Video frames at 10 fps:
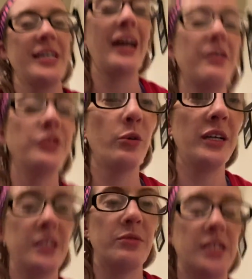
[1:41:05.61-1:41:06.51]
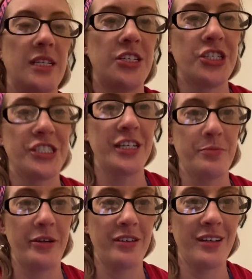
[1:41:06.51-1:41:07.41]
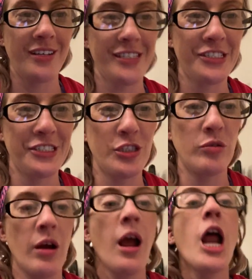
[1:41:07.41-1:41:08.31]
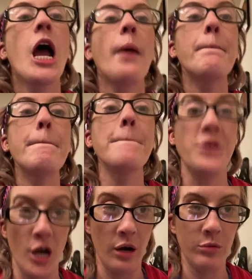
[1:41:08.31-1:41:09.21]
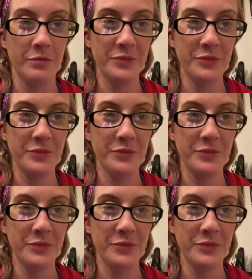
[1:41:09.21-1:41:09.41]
I have no idea what a ninja sex party is, so no.